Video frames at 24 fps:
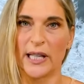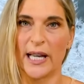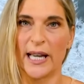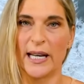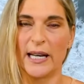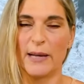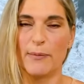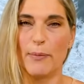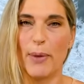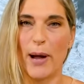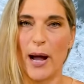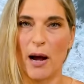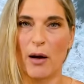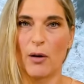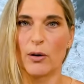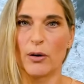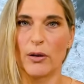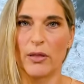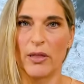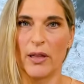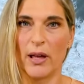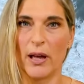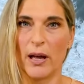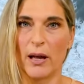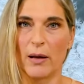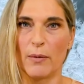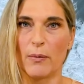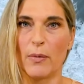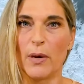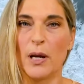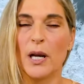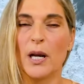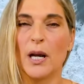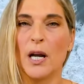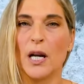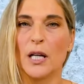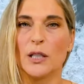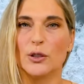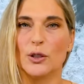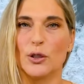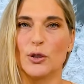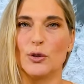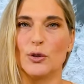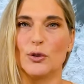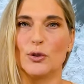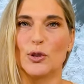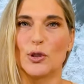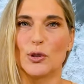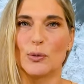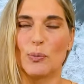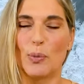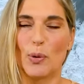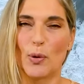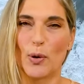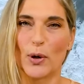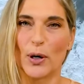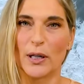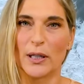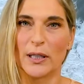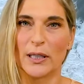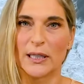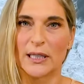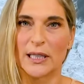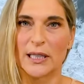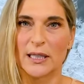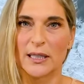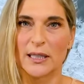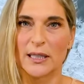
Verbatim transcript: and empower them to support